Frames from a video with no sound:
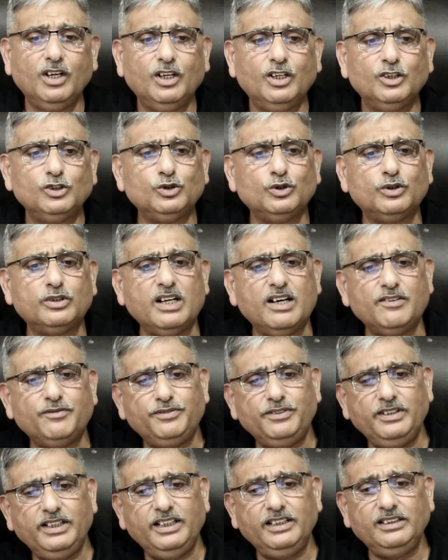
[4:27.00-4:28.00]
So
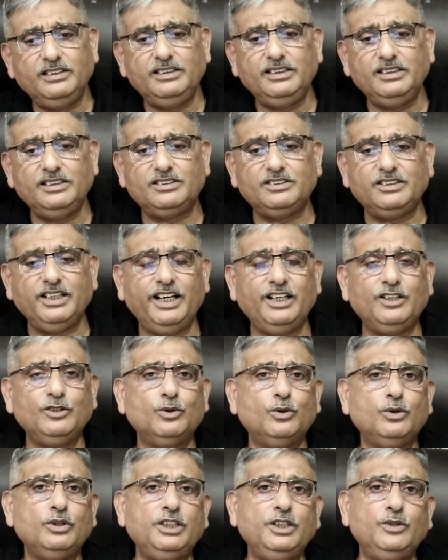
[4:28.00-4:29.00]
roughly in the state
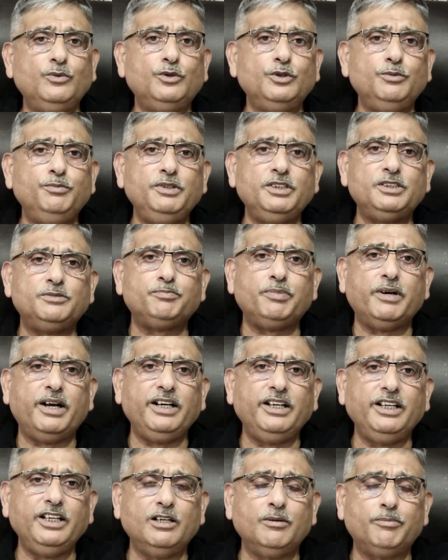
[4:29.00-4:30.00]
court, he would be
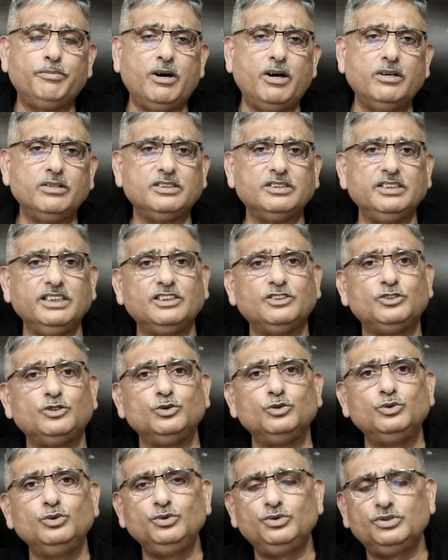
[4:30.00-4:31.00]
spending about
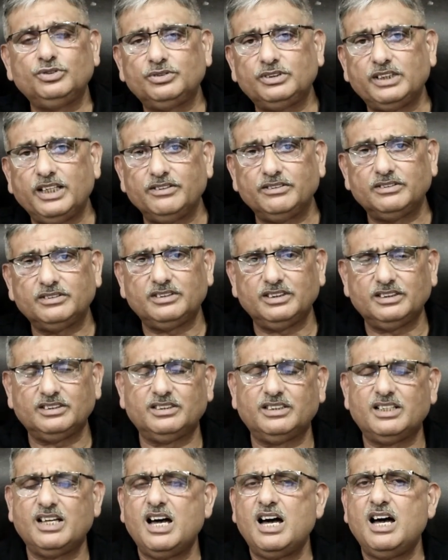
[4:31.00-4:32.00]

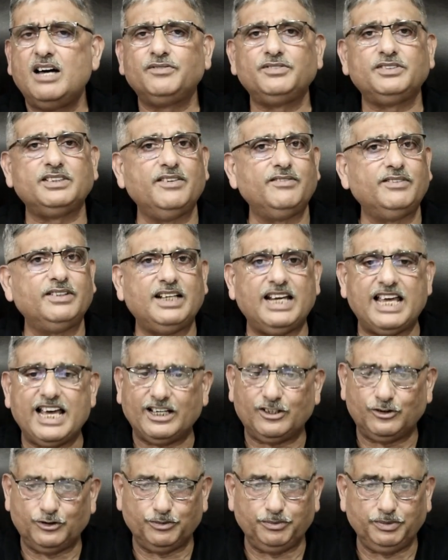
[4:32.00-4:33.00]
6.5-7
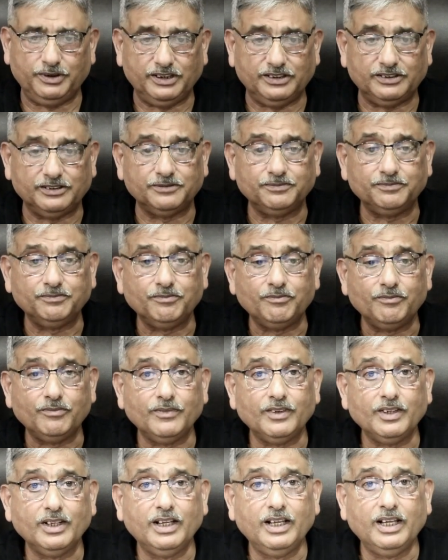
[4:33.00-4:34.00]
lakh rupees.
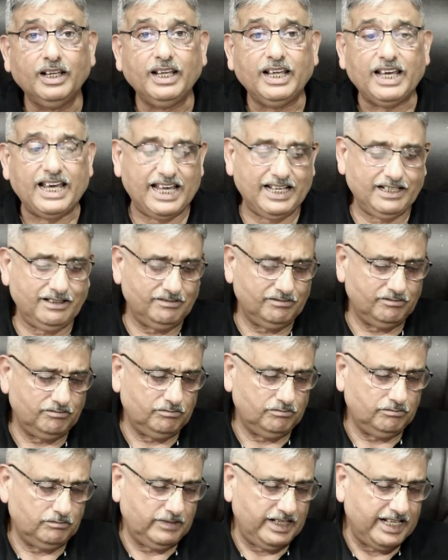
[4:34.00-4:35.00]
And
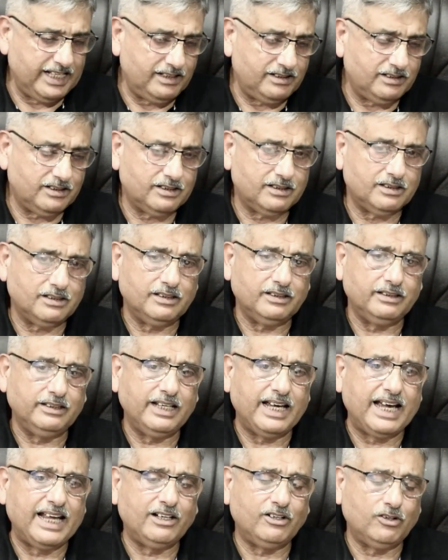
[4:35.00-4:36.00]

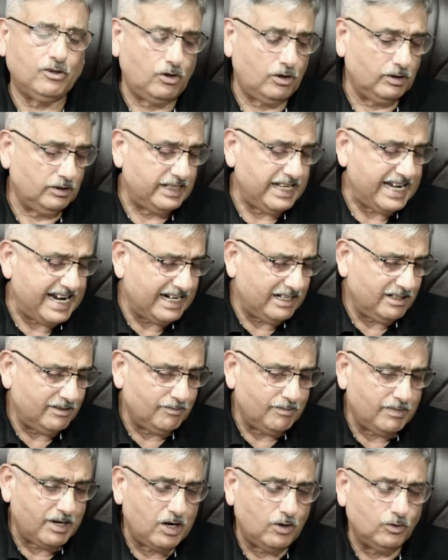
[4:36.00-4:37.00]
on that
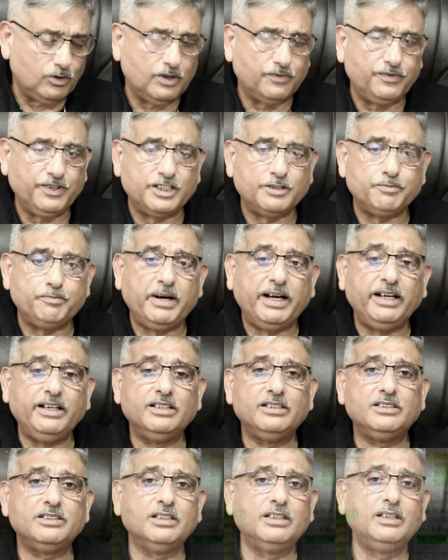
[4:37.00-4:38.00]
amount of
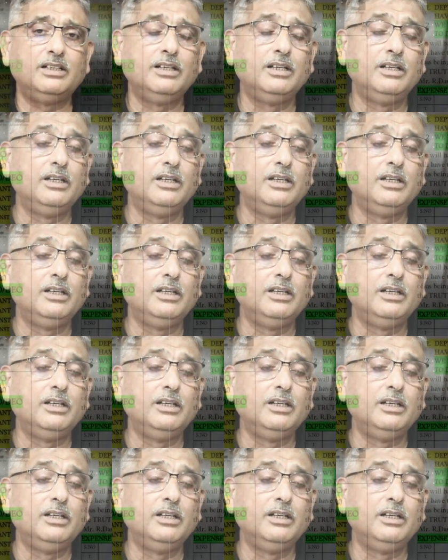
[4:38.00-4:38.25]
expenditure,